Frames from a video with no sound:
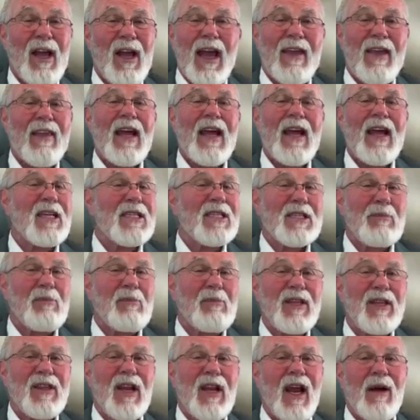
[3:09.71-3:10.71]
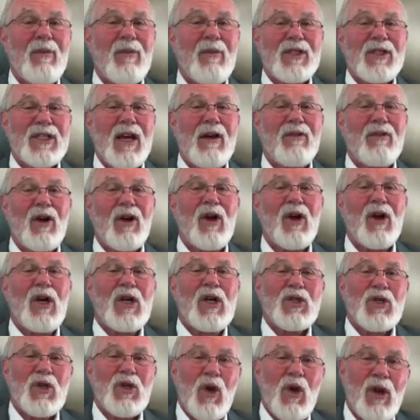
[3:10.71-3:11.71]
And that doesn't mean that I was ever
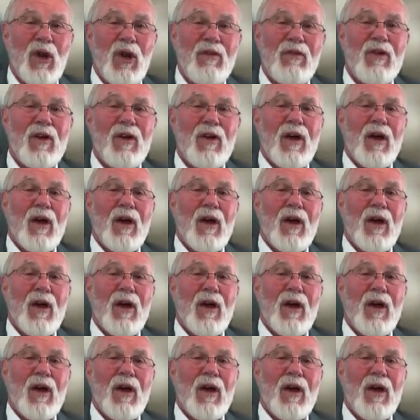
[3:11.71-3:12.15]
sort of